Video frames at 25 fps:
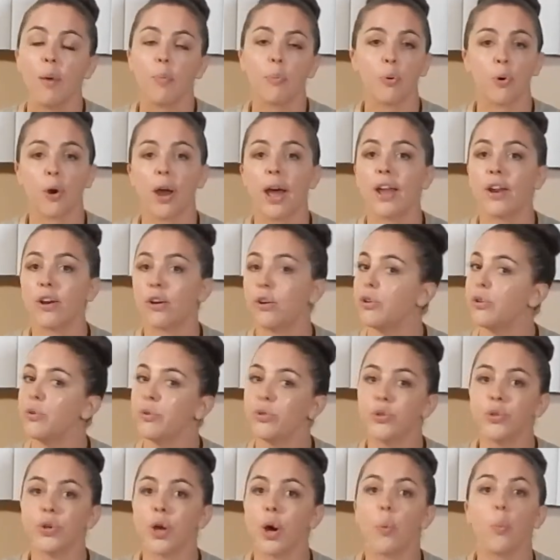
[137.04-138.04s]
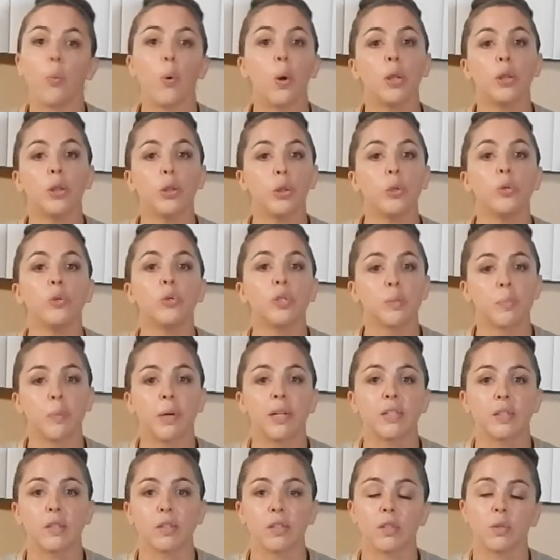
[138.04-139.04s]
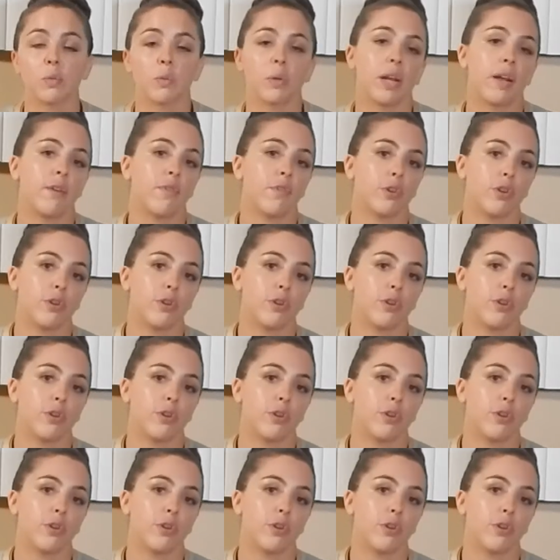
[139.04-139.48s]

prior. You do not want loose muscles whenever